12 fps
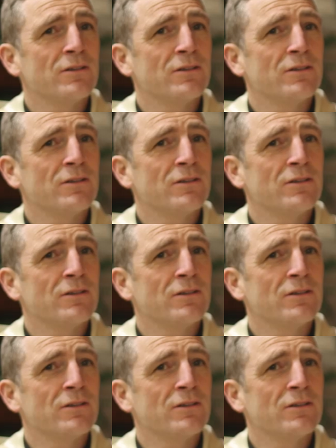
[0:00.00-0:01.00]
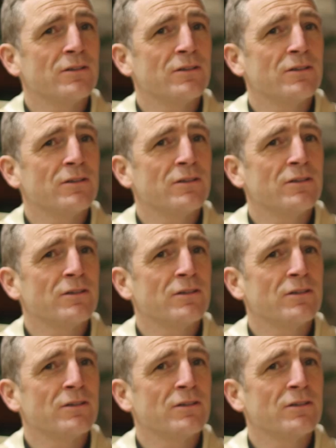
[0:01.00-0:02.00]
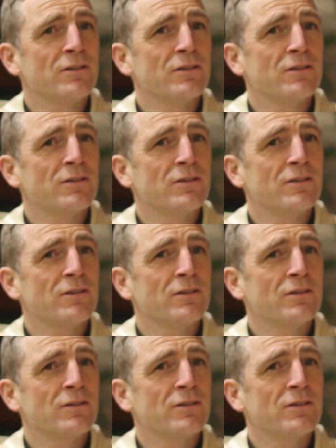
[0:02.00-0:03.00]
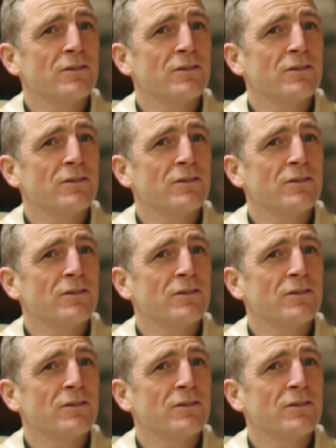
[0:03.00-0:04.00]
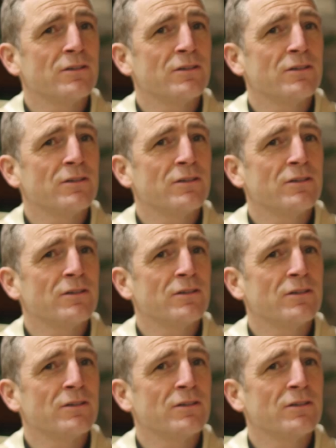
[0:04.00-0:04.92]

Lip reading: This is a still picture; no speech is visible.